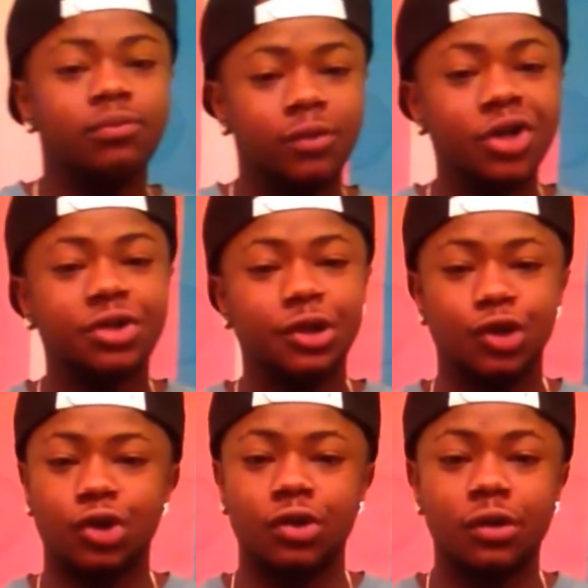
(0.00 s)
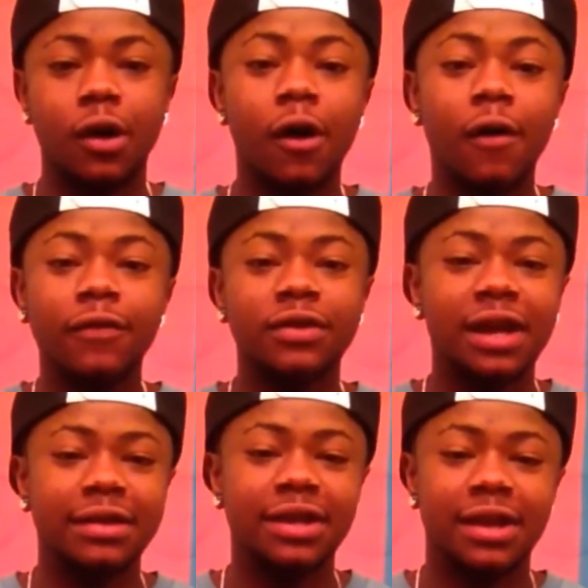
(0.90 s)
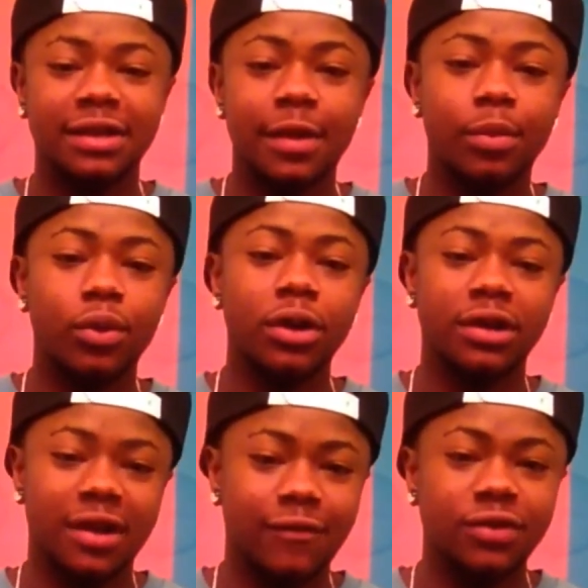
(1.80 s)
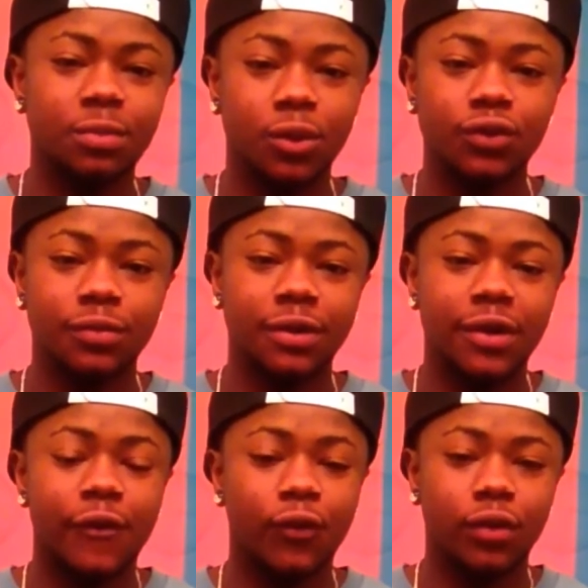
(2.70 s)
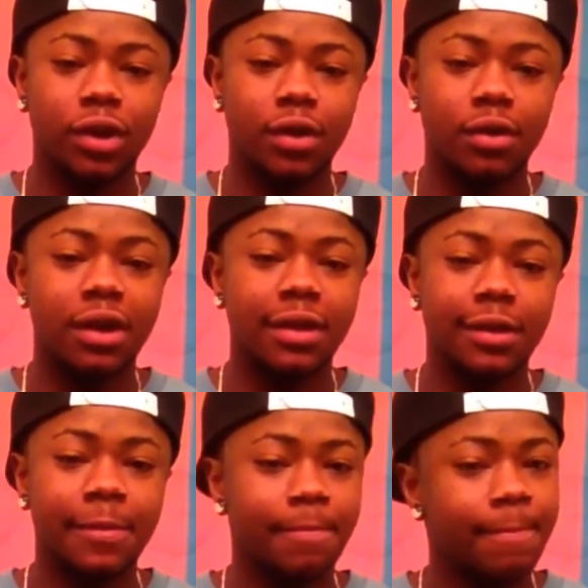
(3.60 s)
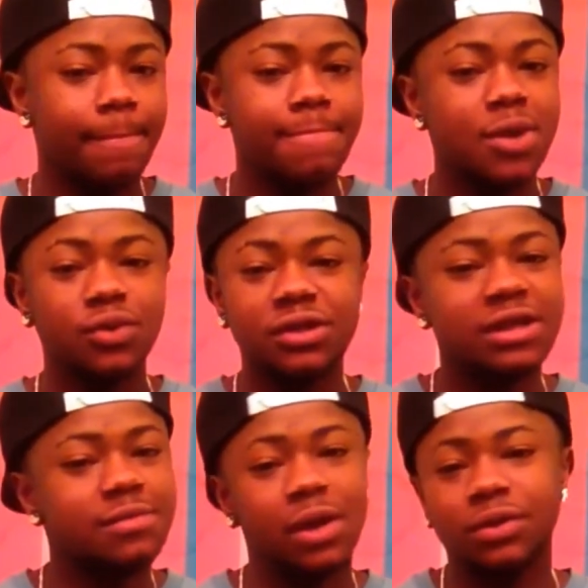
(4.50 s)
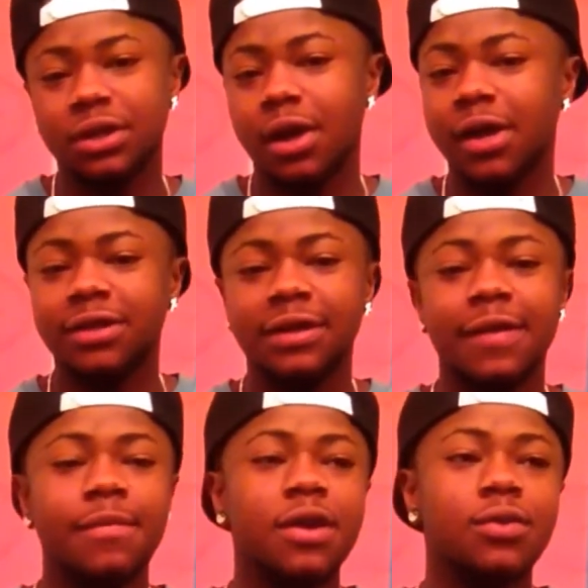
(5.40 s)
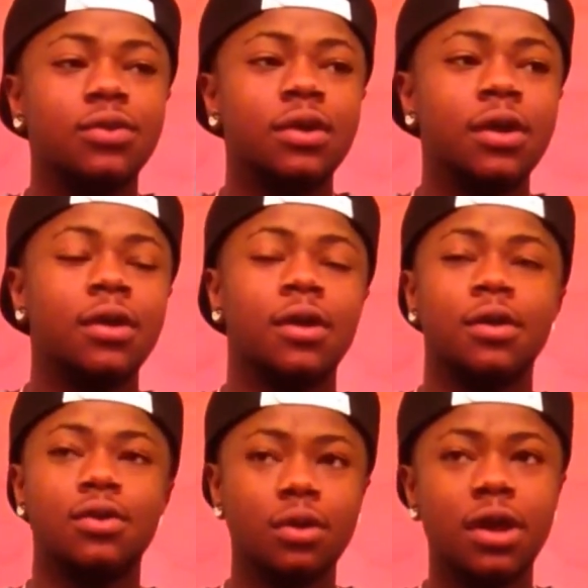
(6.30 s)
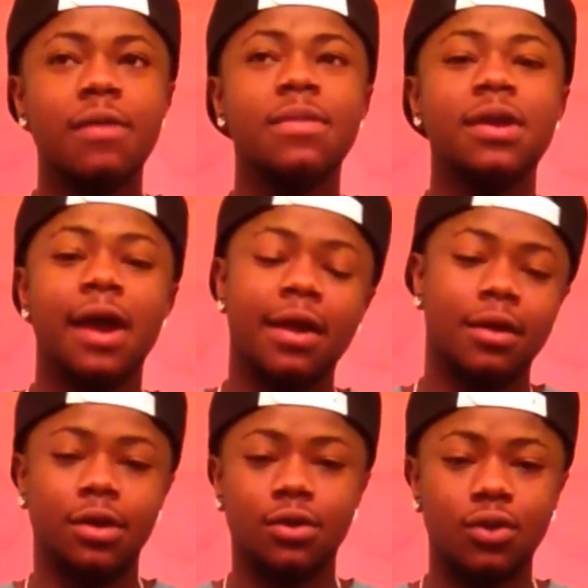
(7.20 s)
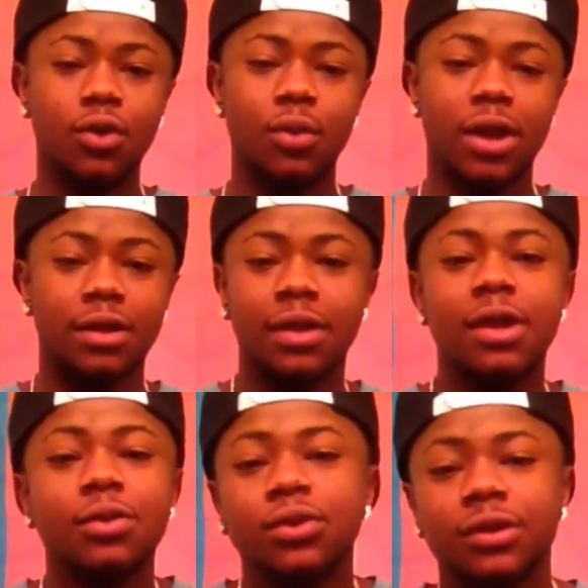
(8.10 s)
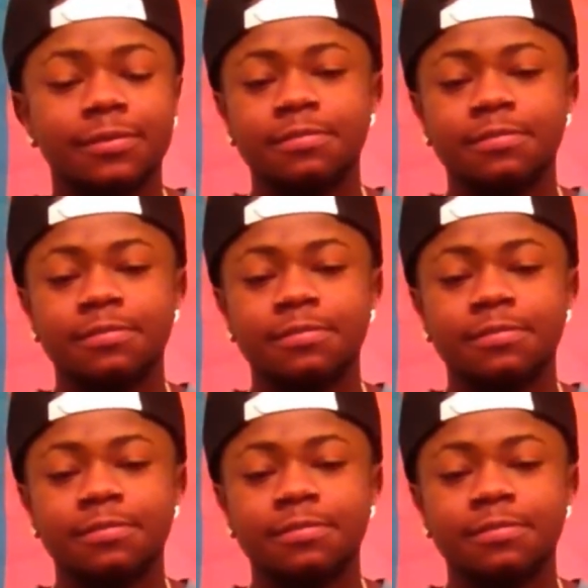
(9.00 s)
rest assured, after that day, that boy never spoke to me ever again. Like, he would see me, I'd say hi to him. He would look at me and, like, look away. Like, he would...